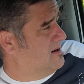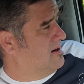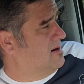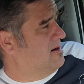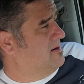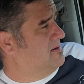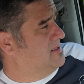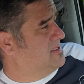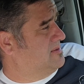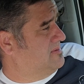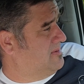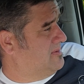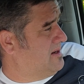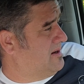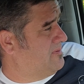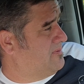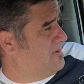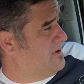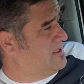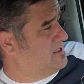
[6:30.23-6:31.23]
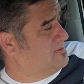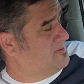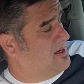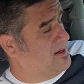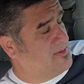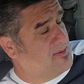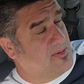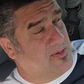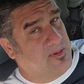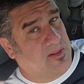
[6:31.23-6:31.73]
And some of my friends
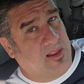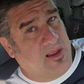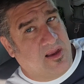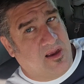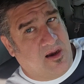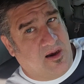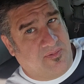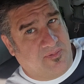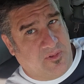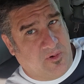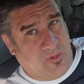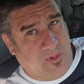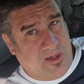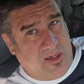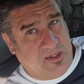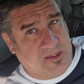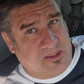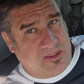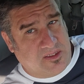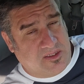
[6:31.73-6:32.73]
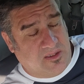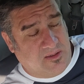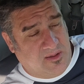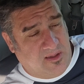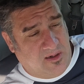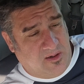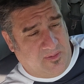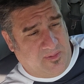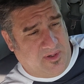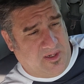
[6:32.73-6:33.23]
maybe will lay off the weed just a
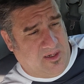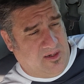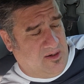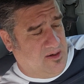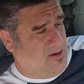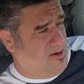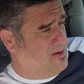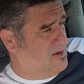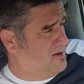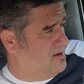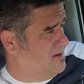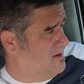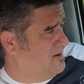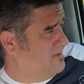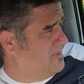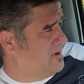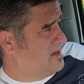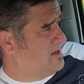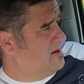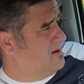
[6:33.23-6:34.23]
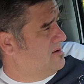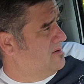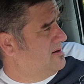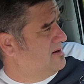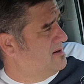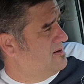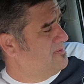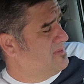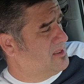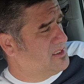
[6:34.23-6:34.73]
little bit. But you know
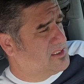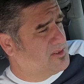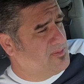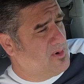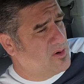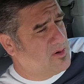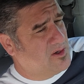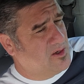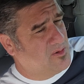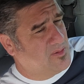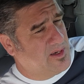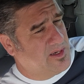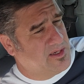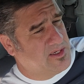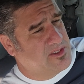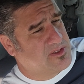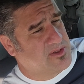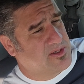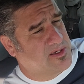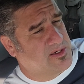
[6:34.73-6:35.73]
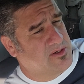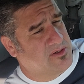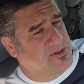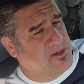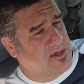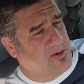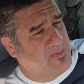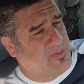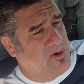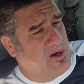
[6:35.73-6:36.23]
what? You mean smoke your weed and drink your
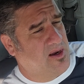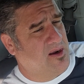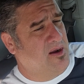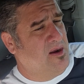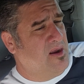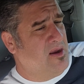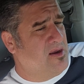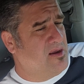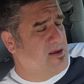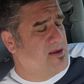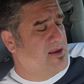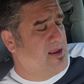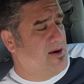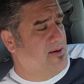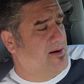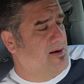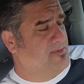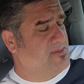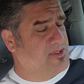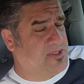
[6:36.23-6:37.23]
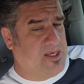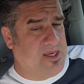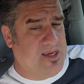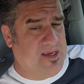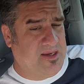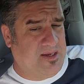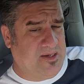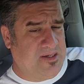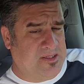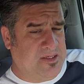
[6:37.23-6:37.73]
drink. But you get what I'm
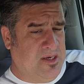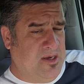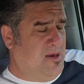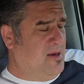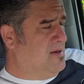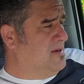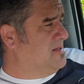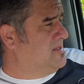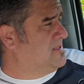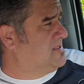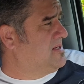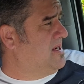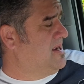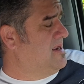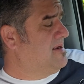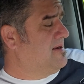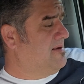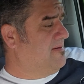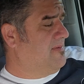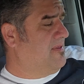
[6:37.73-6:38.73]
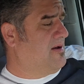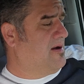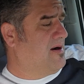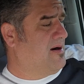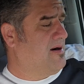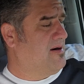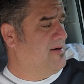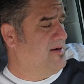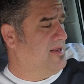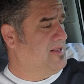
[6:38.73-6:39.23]
saying is, staying in the
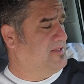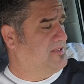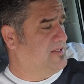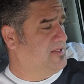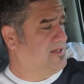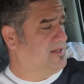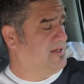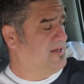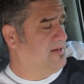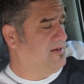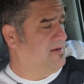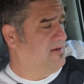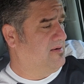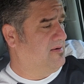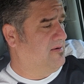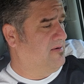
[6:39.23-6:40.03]
higher density